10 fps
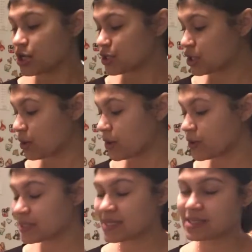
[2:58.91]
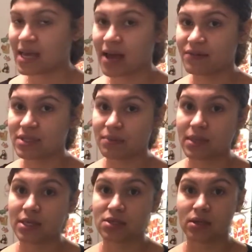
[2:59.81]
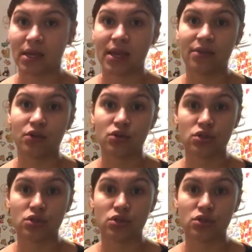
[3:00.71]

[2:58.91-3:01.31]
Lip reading: So I always like to have some things on hand that are